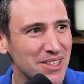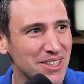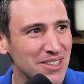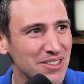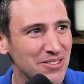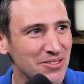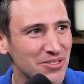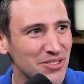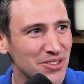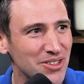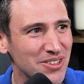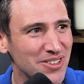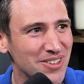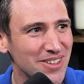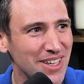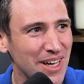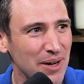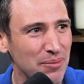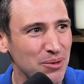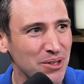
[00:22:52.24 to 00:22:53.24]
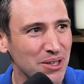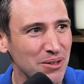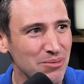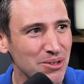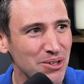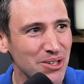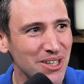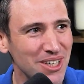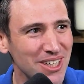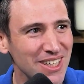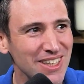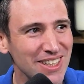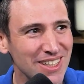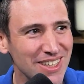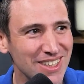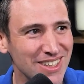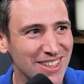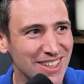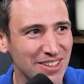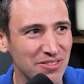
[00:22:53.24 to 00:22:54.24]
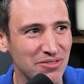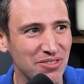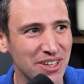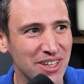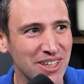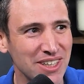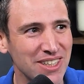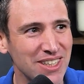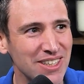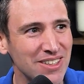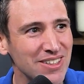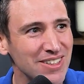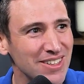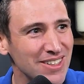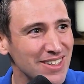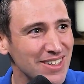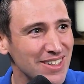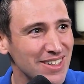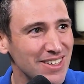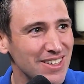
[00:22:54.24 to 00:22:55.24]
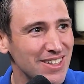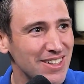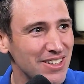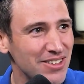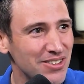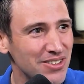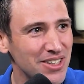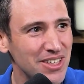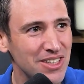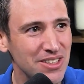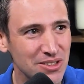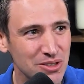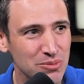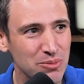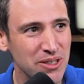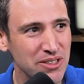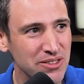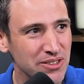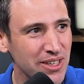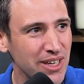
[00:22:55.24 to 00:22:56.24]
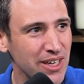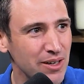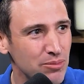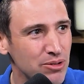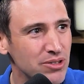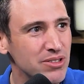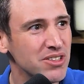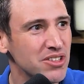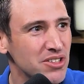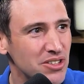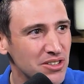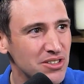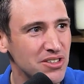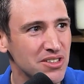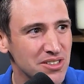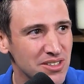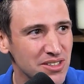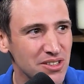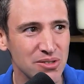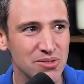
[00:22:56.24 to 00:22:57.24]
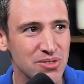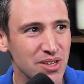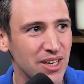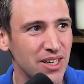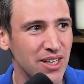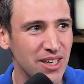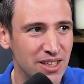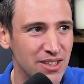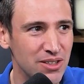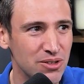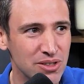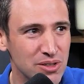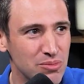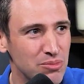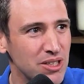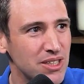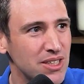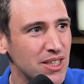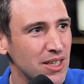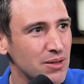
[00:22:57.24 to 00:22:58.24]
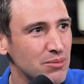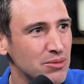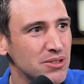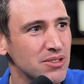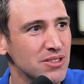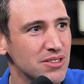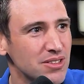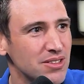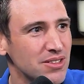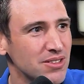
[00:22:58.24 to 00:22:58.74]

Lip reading: deal for the Apple community that they finally, you don't need your special cable. You could just use any USB cable.